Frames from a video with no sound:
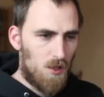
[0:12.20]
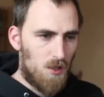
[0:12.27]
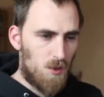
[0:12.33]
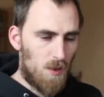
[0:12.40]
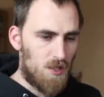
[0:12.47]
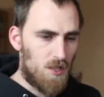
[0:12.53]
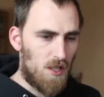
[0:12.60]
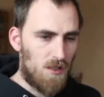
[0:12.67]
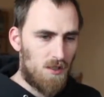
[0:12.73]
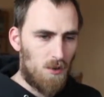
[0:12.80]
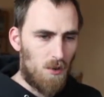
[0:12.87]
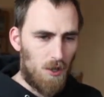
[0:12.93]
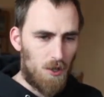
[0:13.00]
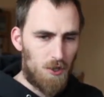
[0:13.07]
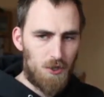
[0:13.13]
Switching to
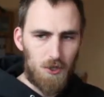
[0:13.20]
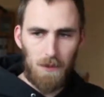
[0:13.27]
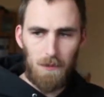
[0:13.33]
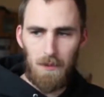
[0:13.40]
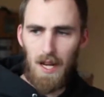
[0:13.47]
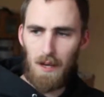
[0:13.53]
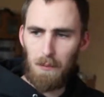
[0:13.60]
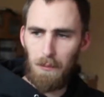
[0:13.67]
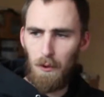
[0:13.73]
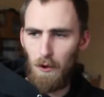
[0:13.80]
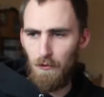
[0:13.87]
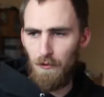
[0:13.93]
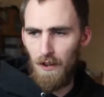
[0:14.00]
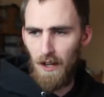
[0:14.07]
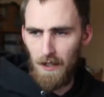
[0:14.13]
our Stream Deck
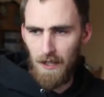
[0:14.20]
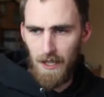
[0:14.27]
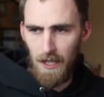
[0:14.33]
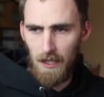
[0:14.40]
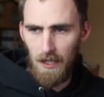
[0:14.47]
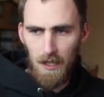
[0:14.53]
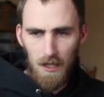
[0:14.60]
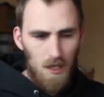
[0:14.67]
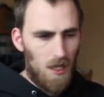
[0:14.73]
profile here,